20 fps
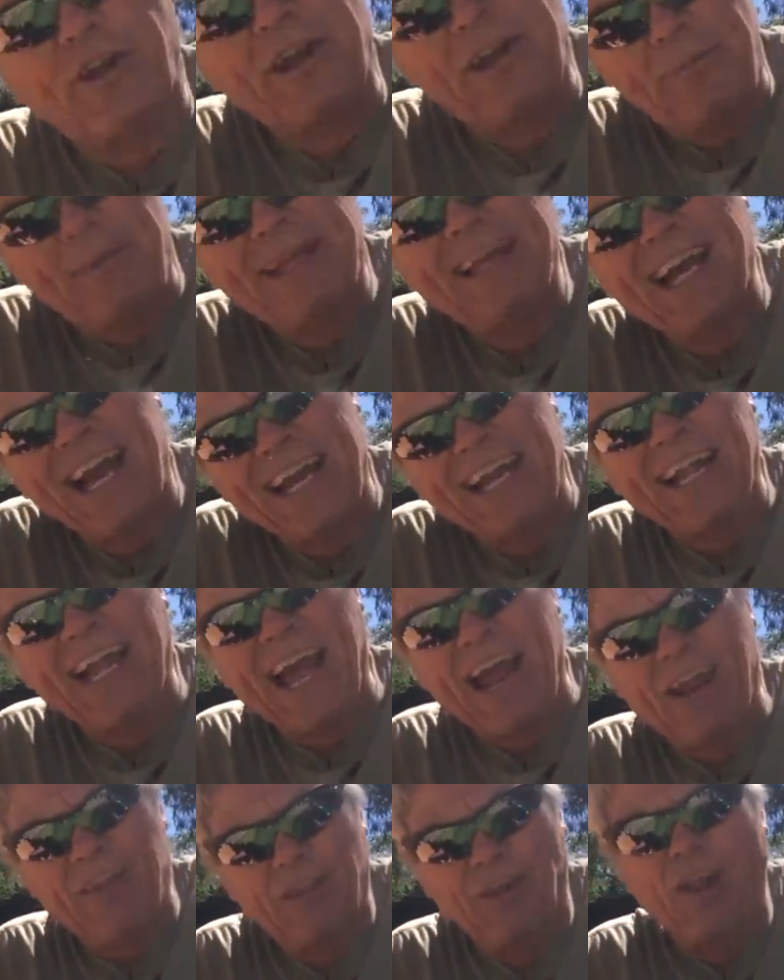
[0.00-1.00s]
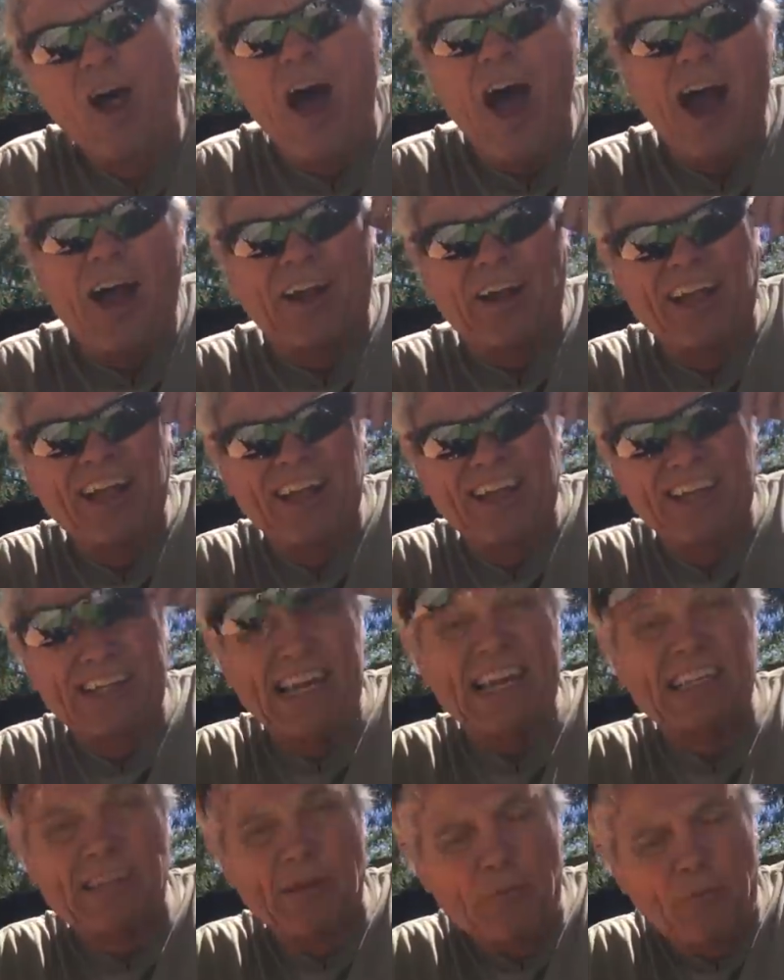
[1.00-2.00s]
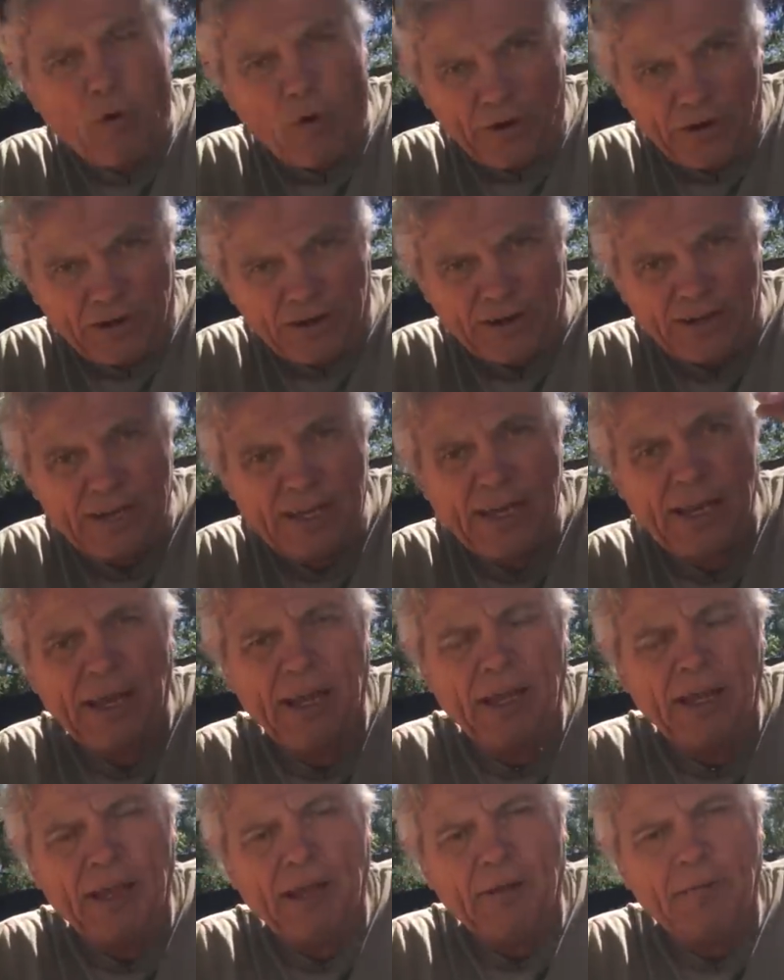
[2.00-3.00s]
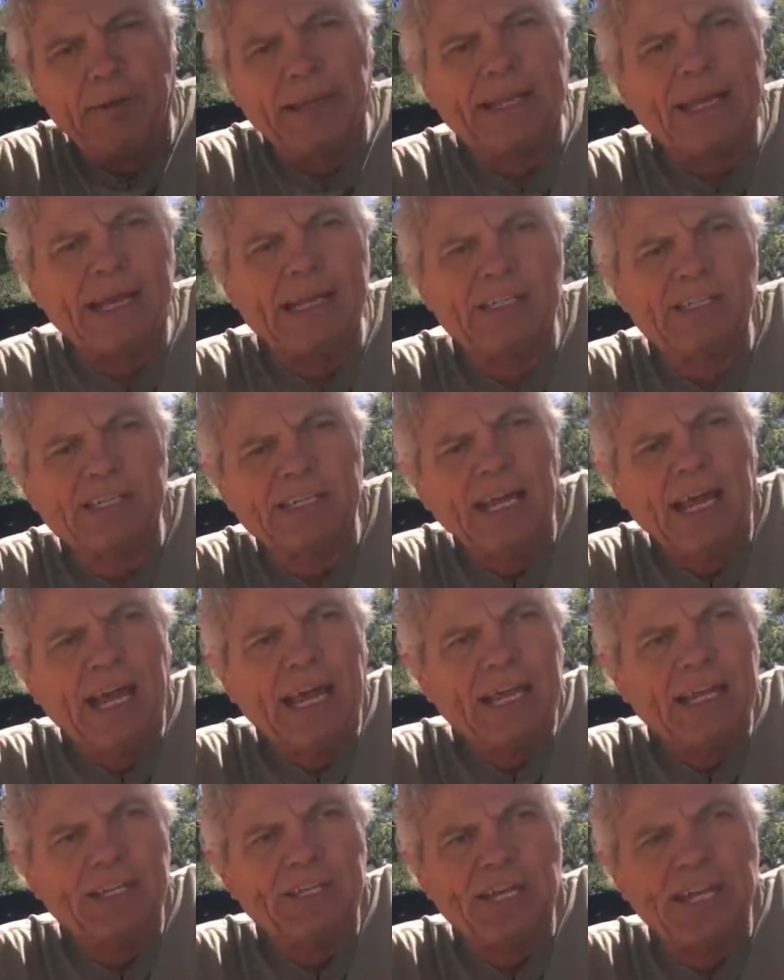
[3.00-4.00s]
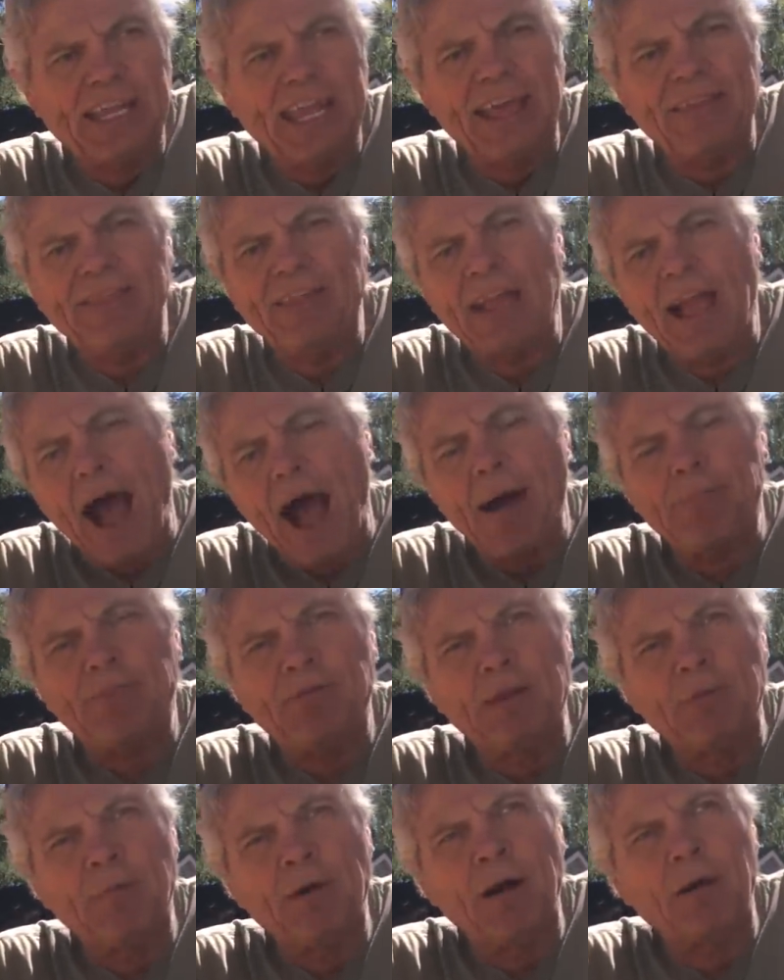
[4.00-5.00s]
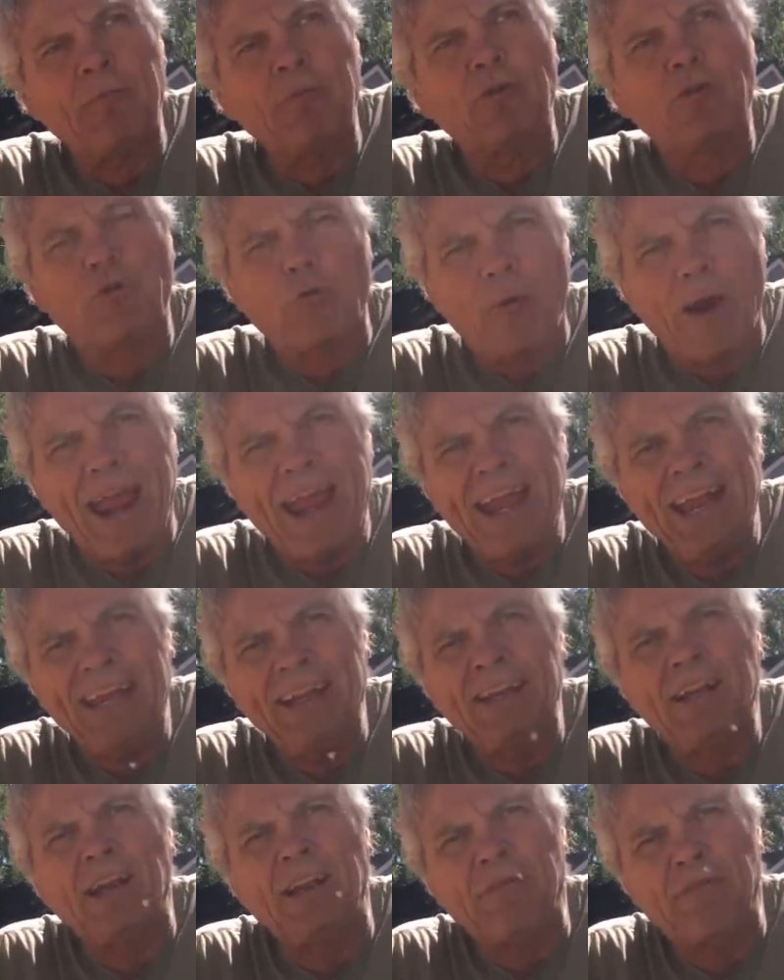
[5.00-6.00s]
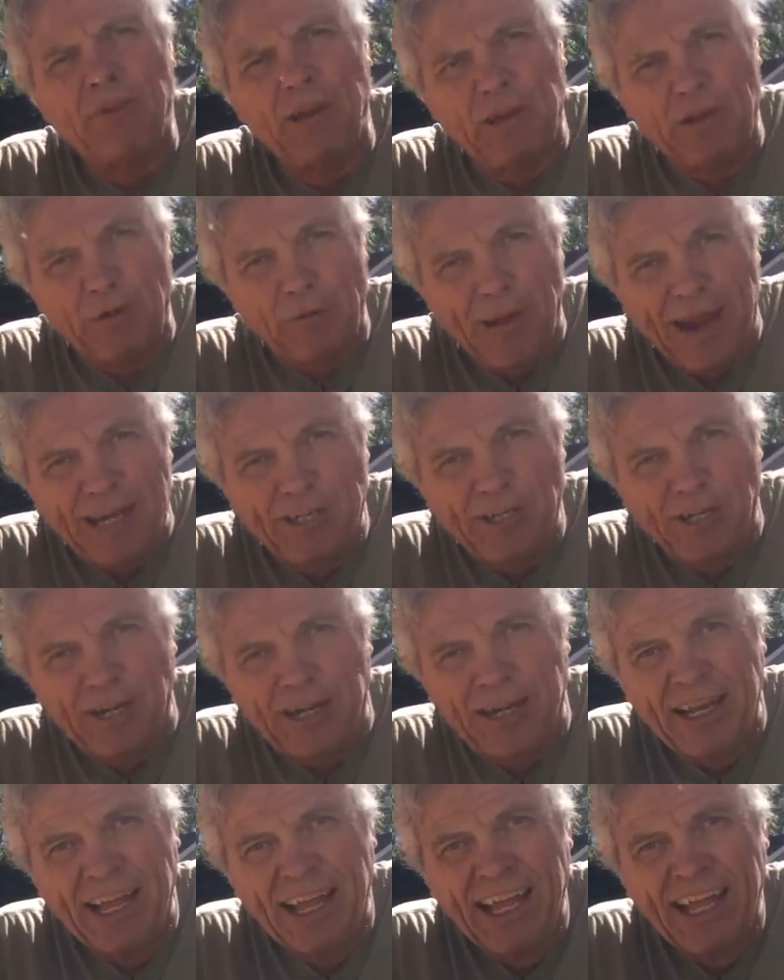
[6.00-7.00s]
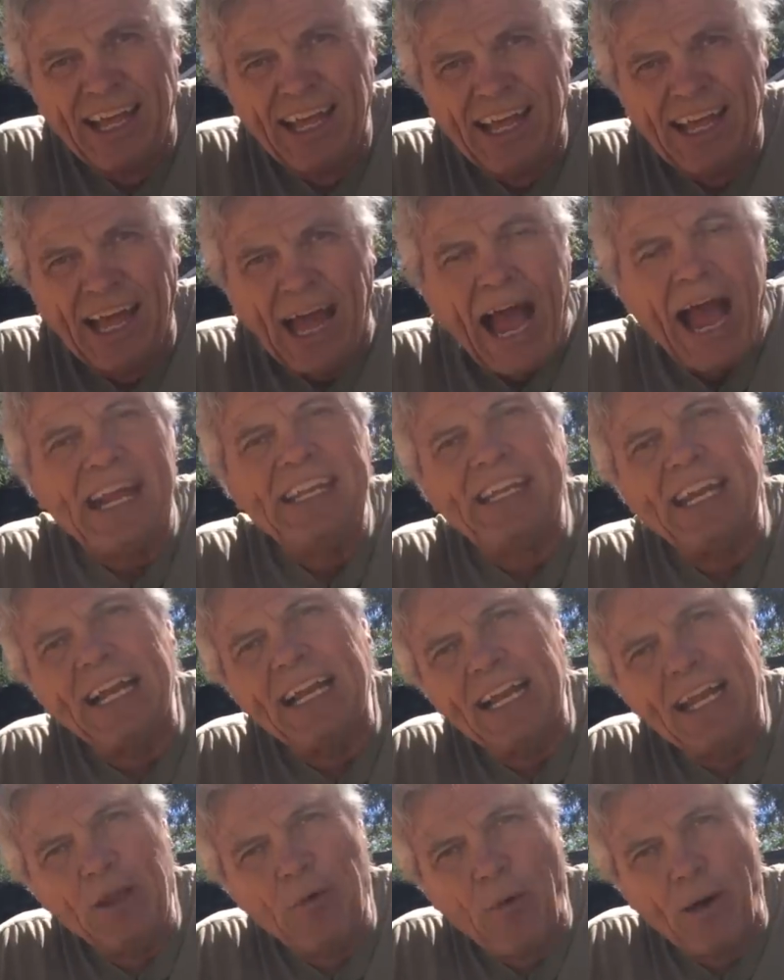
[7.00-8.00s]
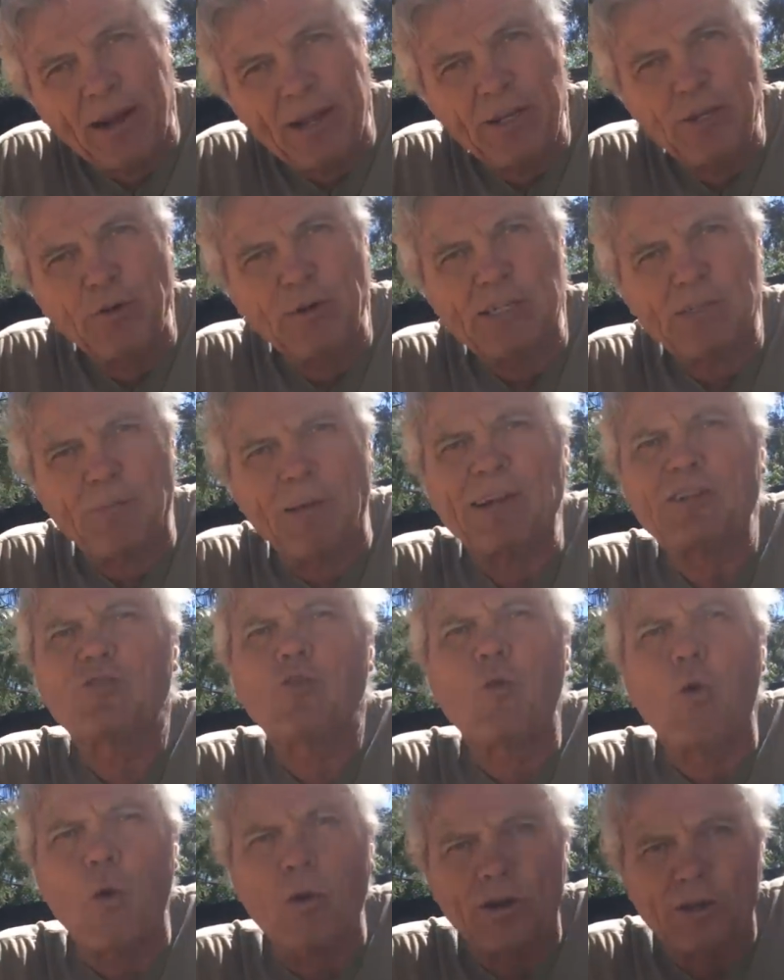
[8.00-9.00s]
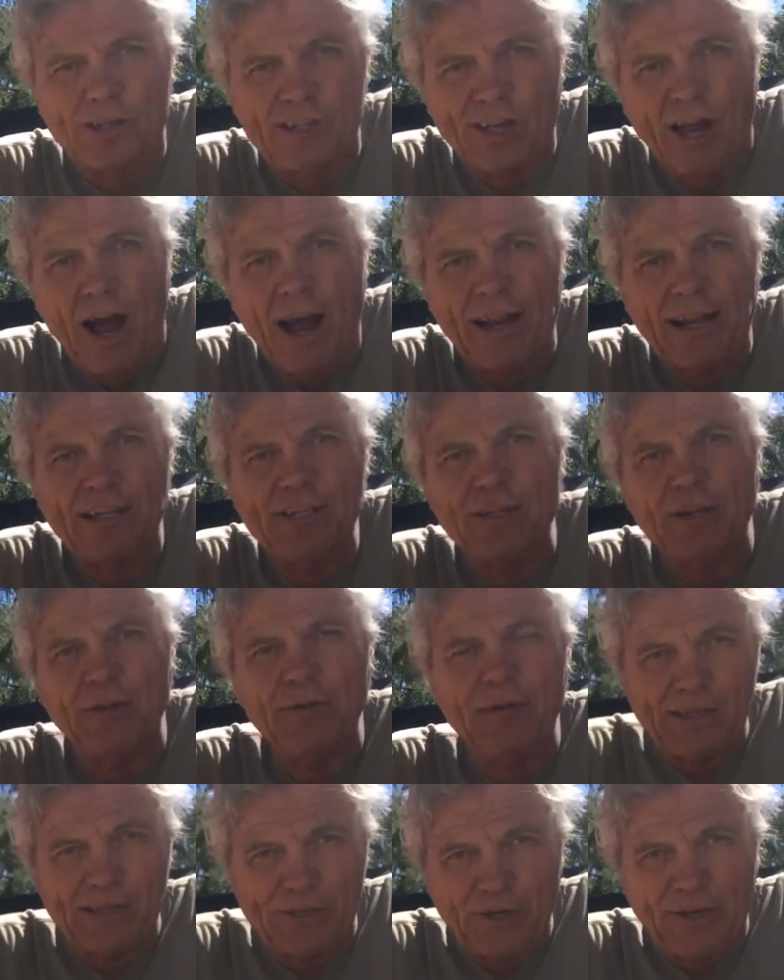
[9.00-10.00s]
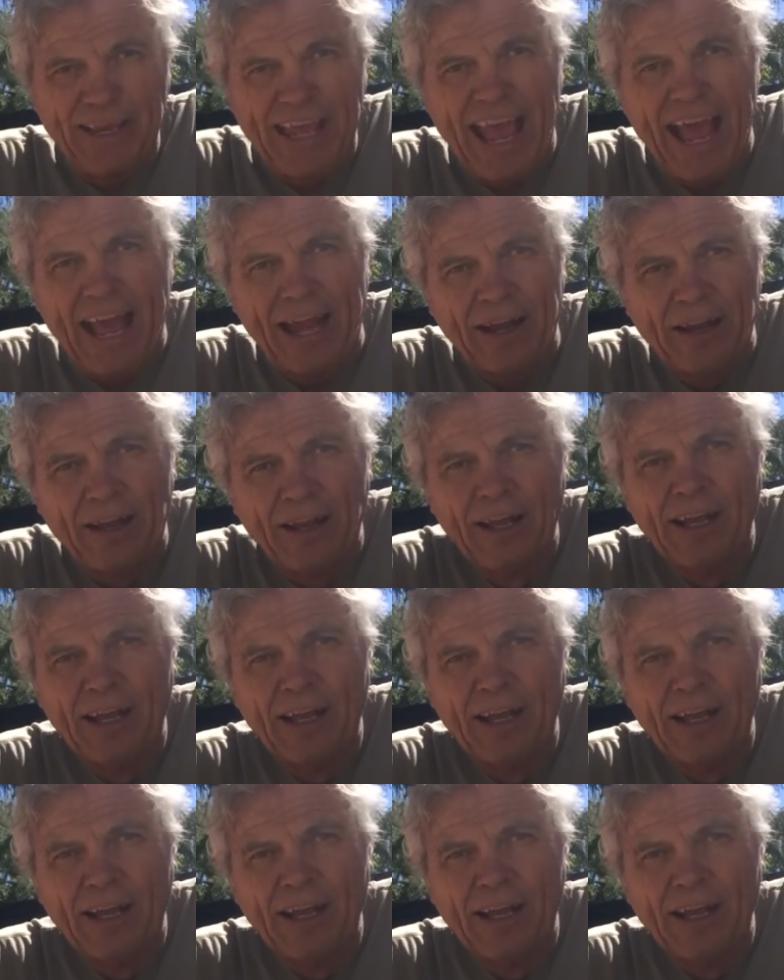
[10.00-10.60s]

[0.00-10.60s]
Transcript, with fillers: you're gonna be cutting out of the log. And that's important, because to get the optimum grain configuration, ideally, you want to do as much quarter sawn as as you can.